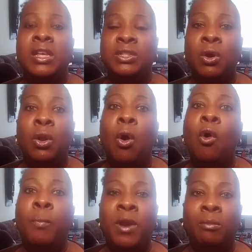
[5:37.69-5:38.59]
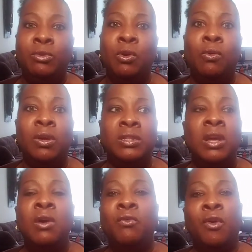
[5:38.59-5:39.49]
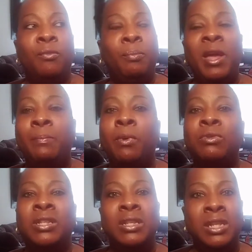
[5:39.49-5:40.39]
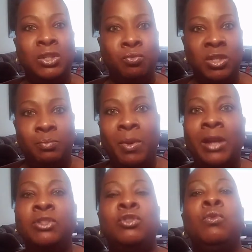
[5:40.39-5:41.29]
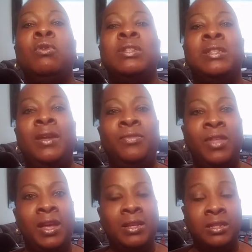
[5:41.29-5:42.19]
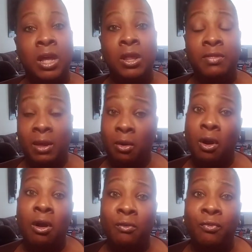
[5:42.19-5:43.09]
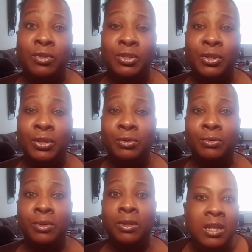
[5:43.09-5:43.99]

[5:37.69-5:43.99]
is going to open up doors for people to disrespect you or say things that are hurtful to you.